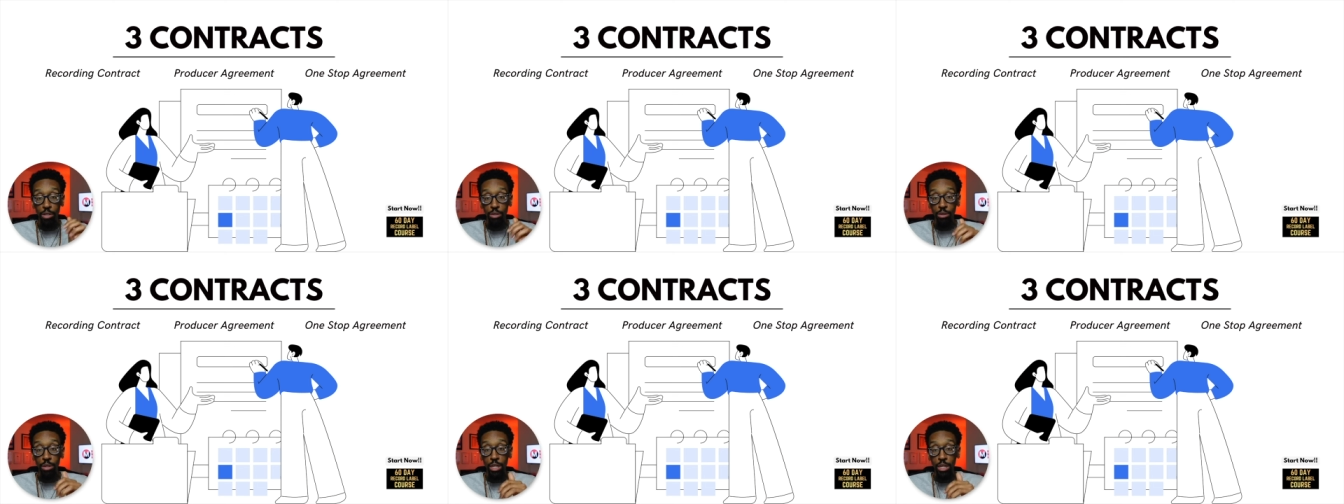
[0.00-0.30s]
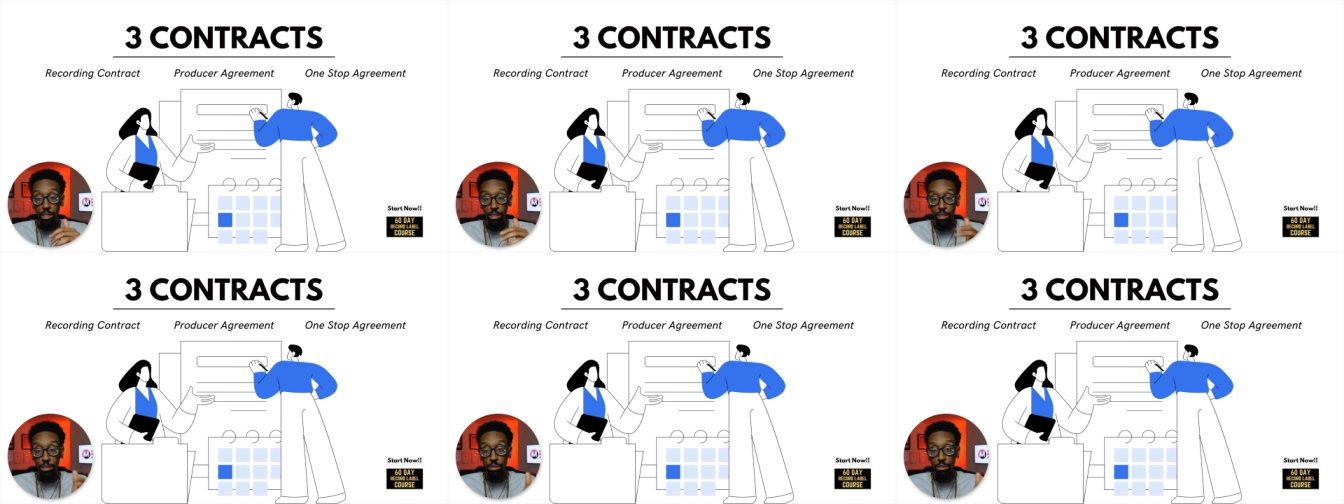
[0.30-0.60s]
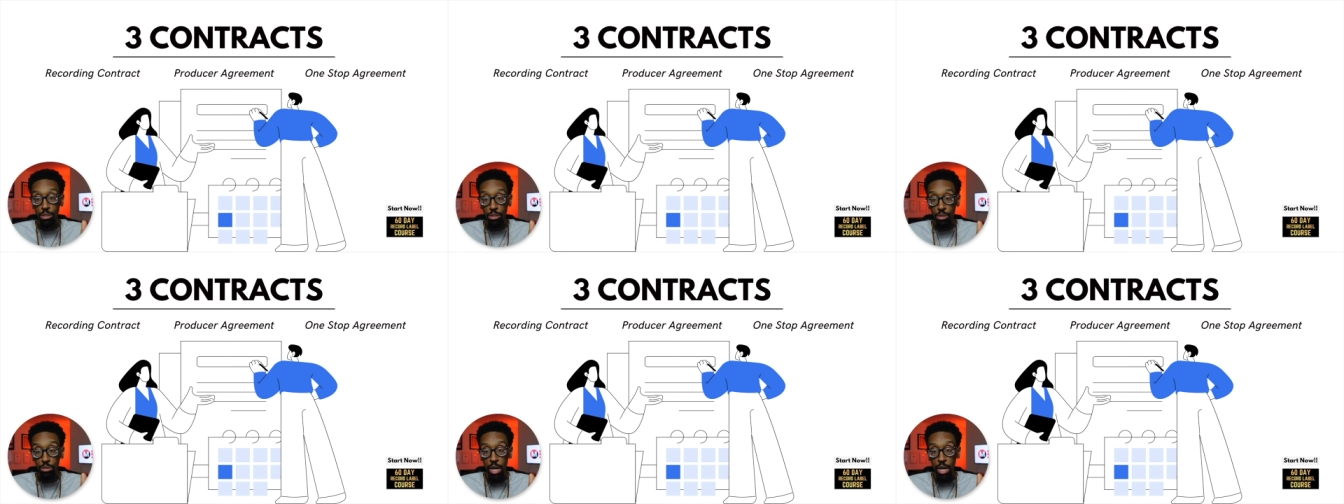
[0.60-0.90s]
you and i need
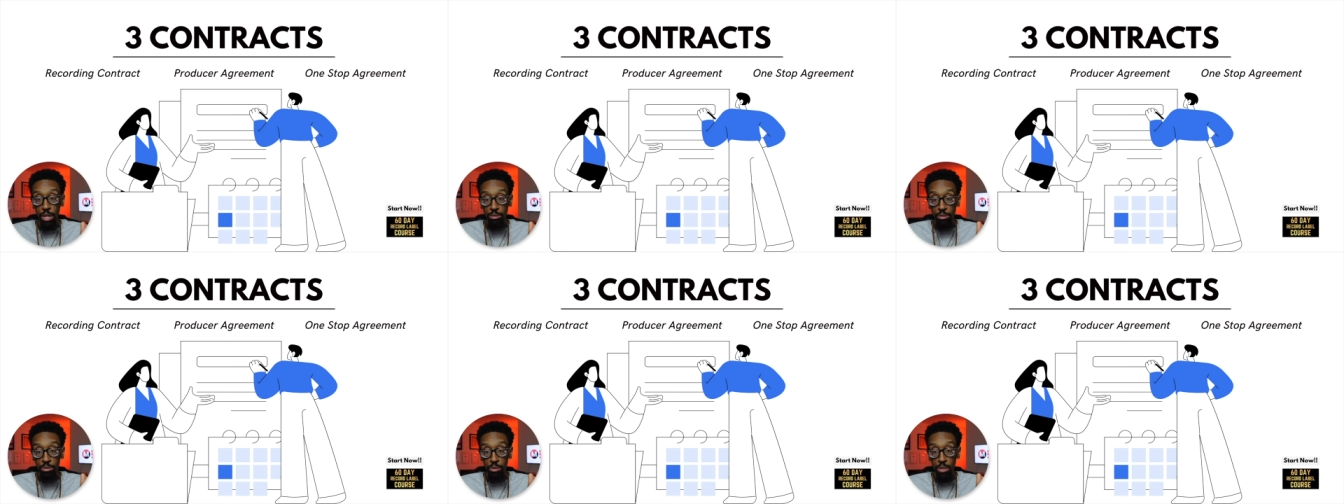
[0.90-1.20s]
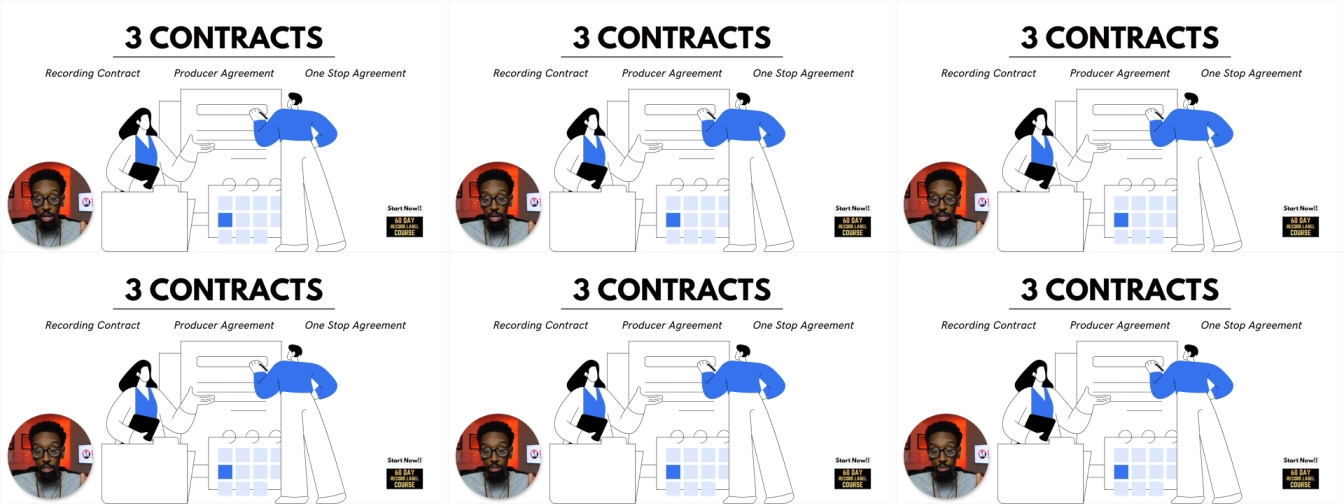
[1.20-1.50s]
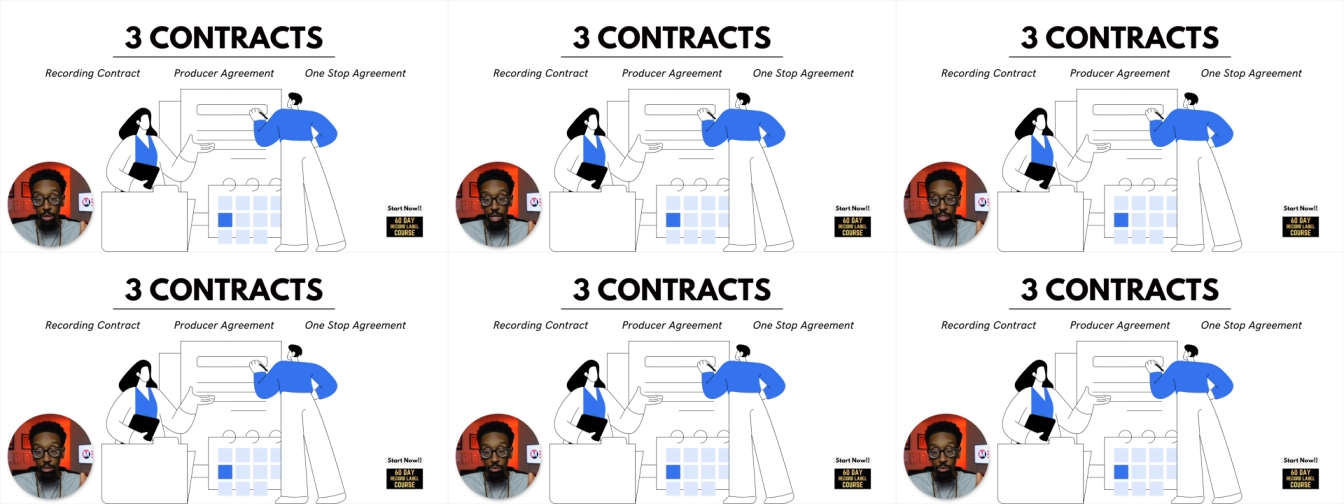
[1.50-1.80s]
you to draft some
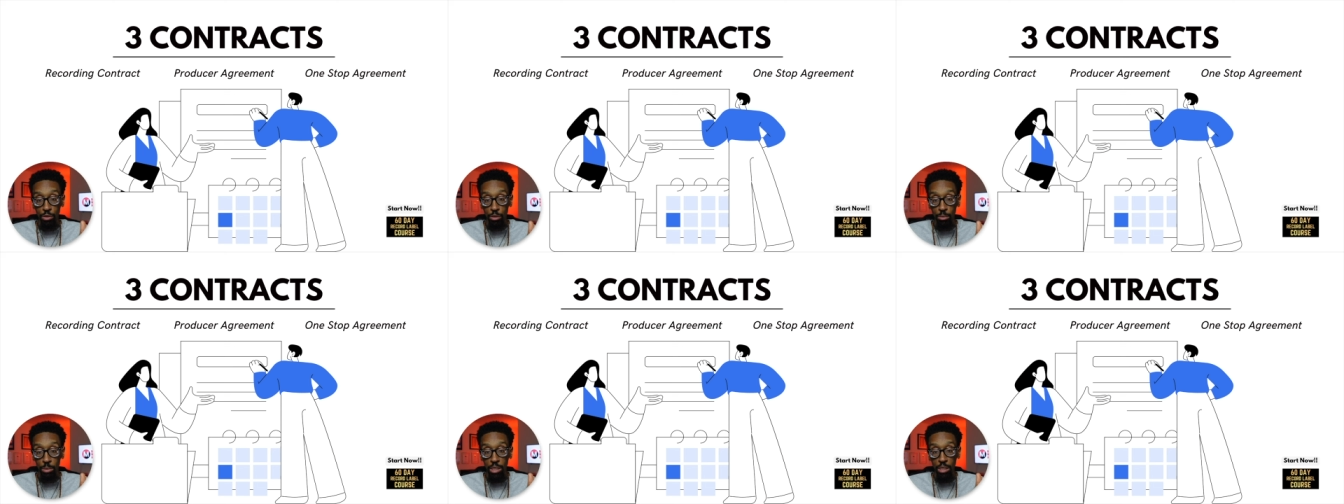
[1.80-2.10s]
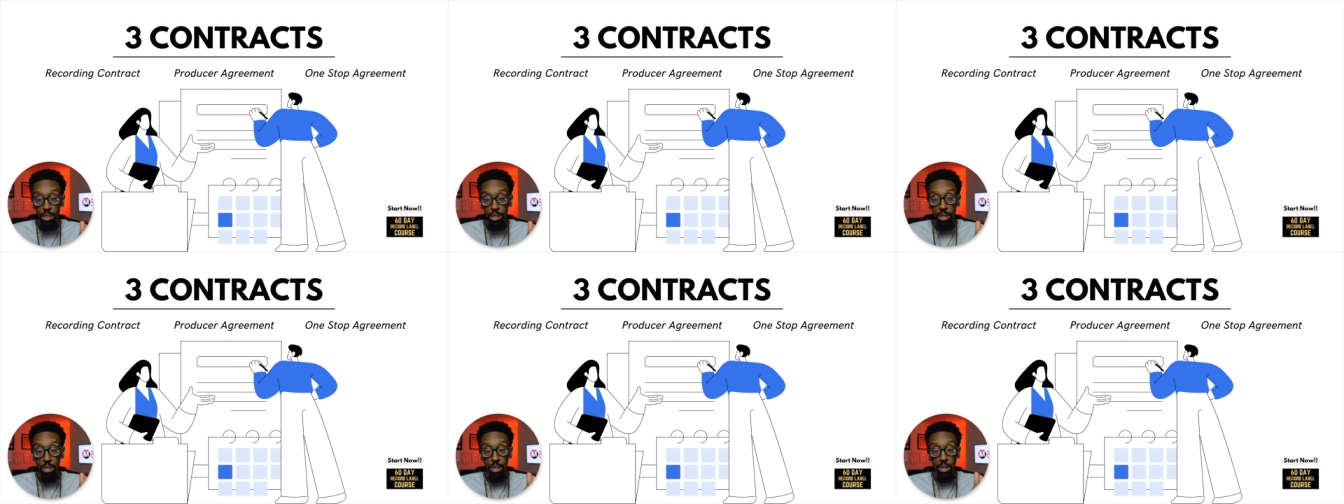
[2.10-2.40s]
contracts for me